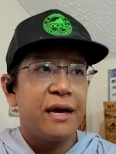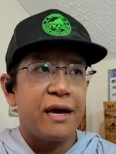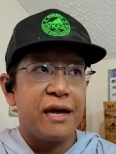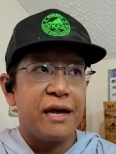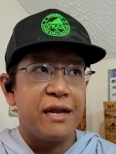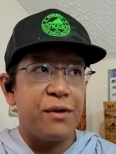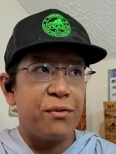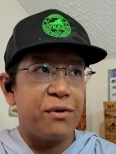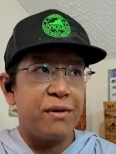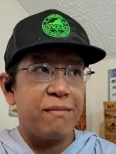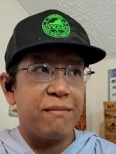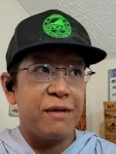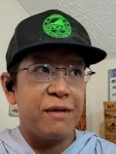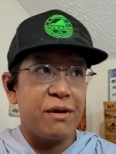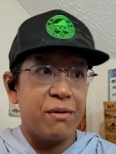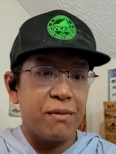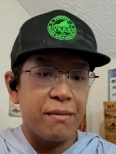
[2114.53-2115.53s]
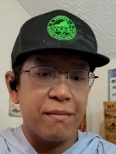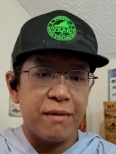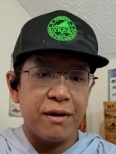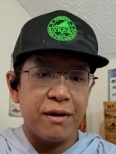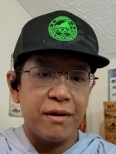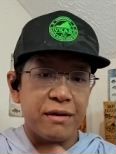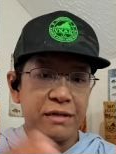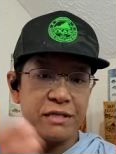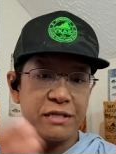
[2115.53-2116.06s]
And, it, you know,
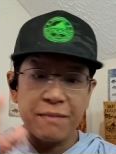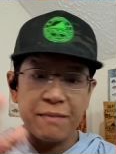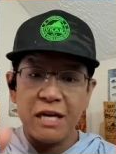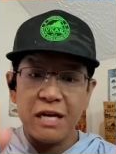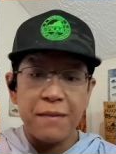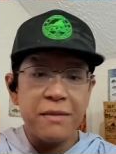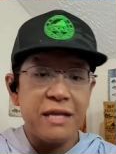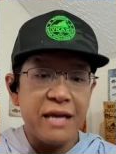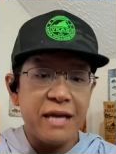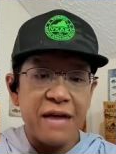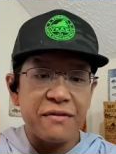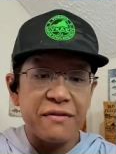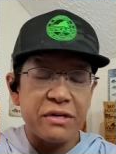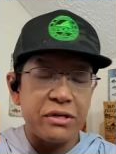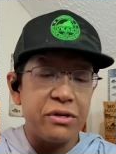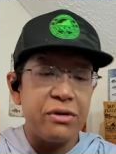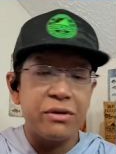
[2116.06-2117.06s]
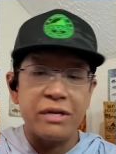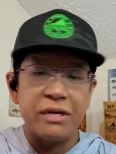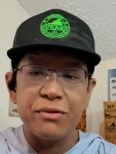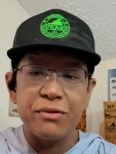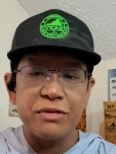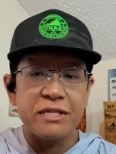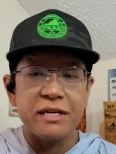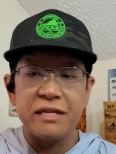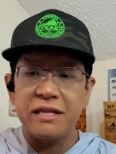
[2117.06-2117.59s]
sometime in the afternoon, it
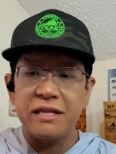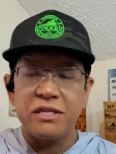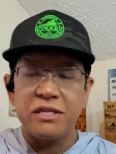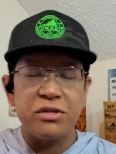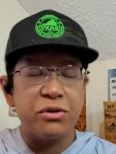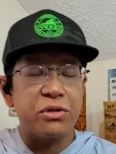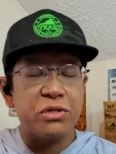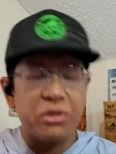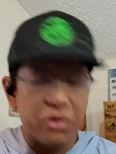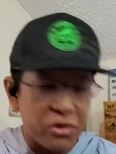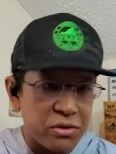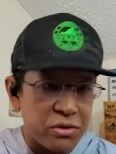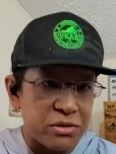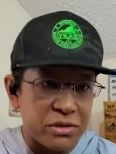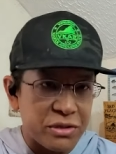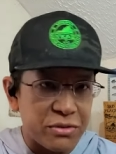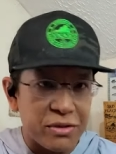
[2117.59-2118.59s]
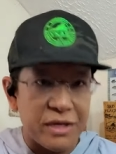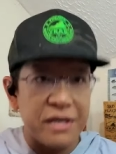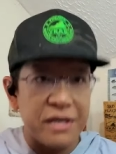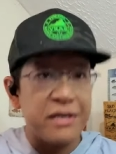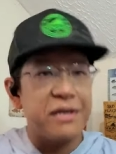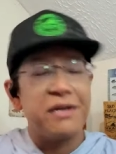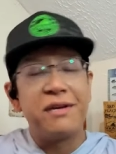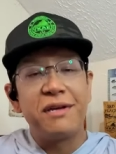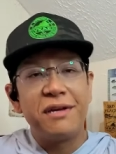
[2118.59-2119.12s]
was like they took turns. They were like,
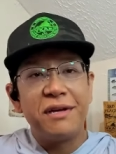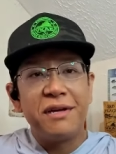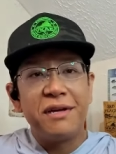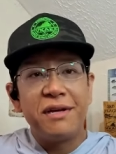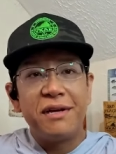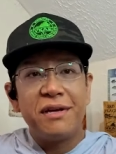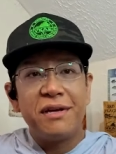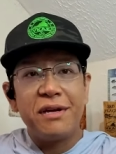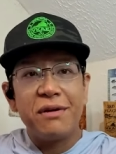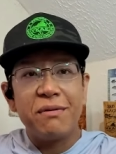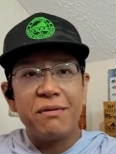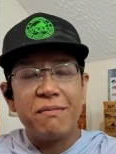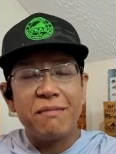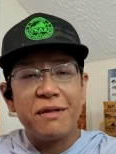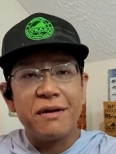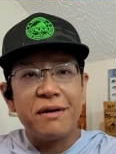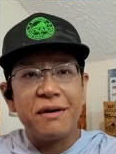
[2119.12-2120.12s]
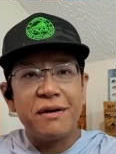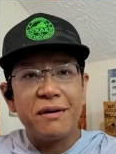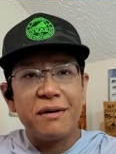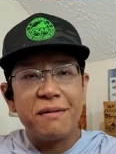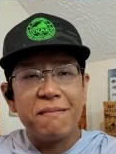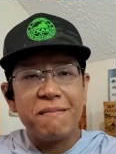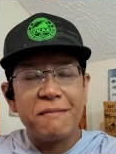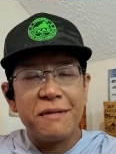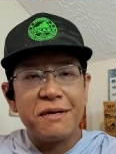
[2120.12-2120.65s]
you know, the
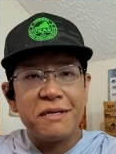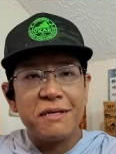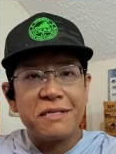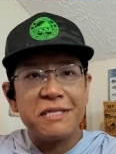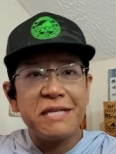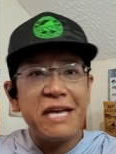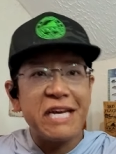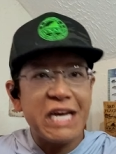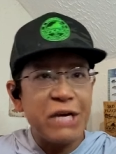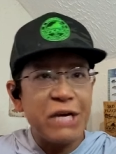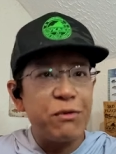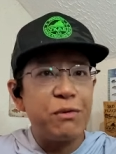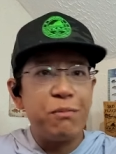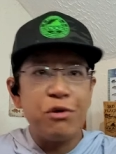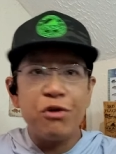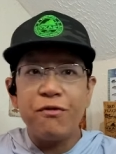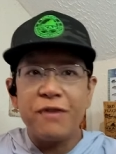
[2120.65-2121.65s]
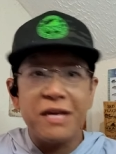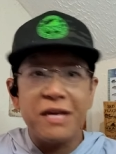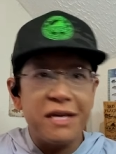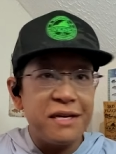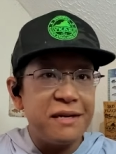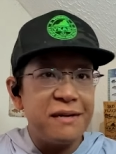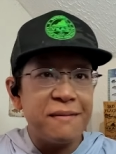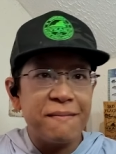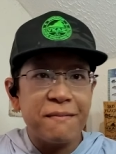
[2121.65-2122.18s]
the snakehead would move
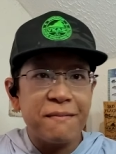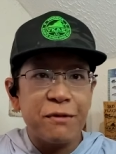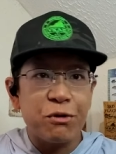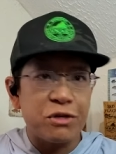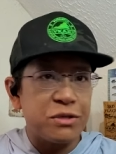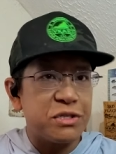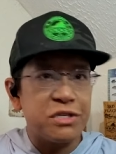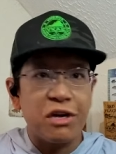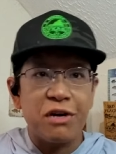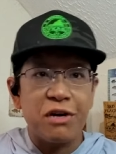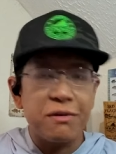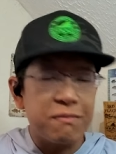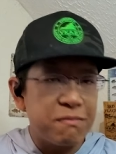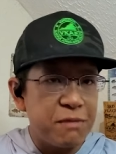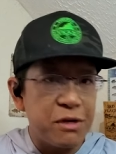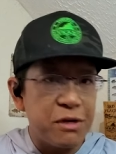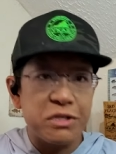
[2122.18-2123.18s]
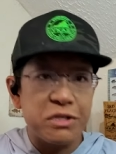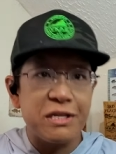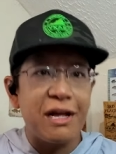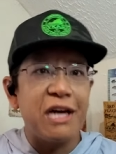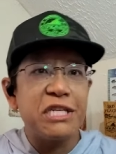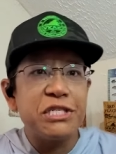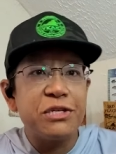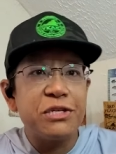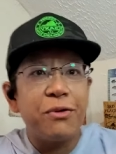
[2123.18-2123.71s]
in or start, you know,
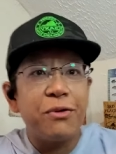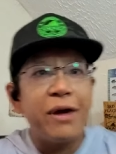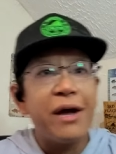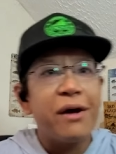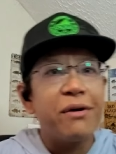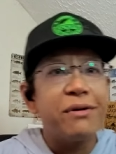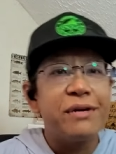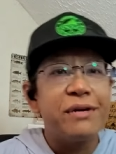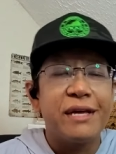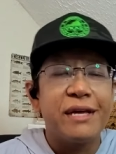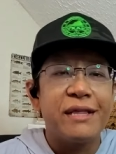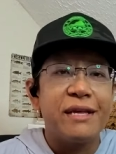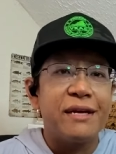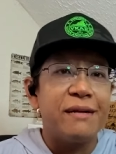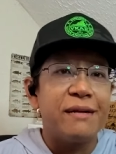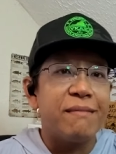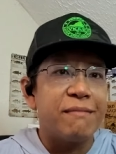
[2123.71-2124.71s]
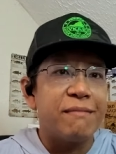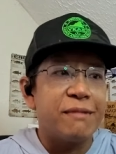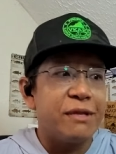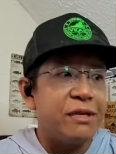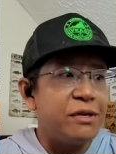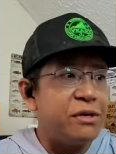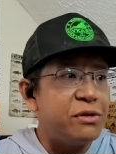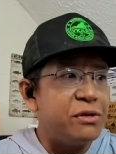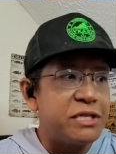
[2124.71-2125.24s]
sloshing around, and then
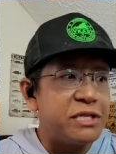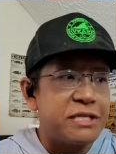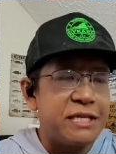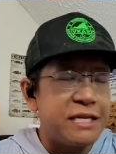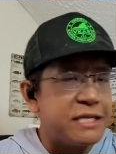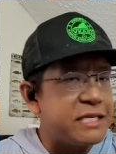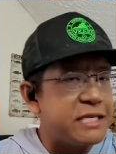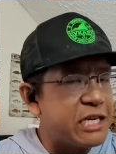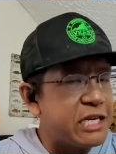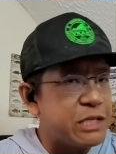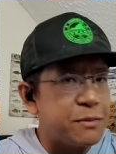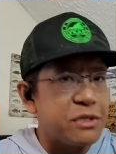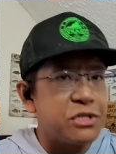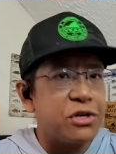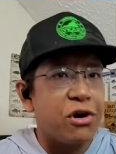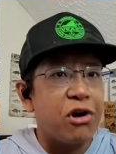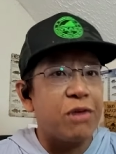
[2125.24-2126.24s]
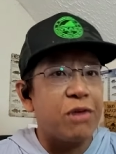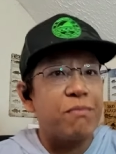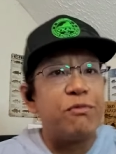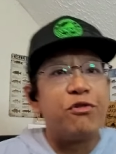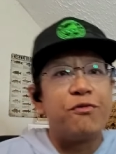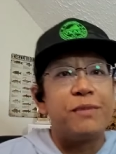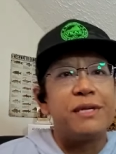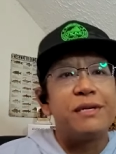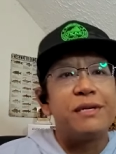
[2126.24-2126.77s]
you just didn't see as much carp
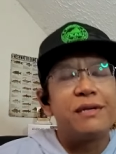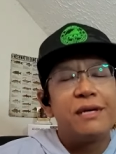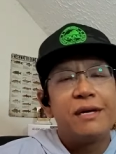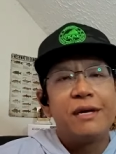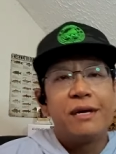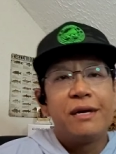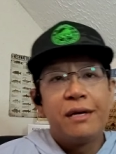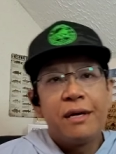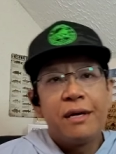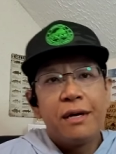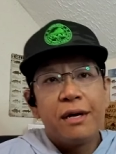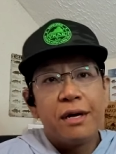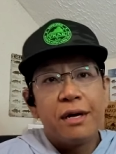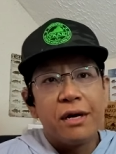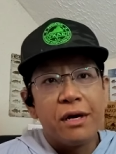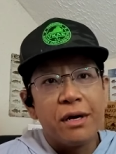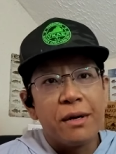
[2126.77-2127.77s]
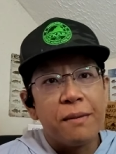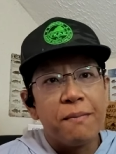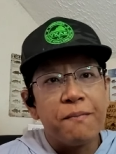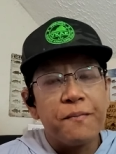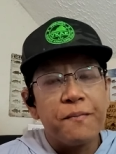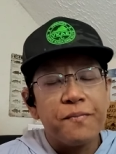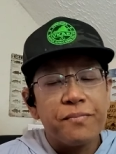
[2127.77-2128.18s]
movement. Um,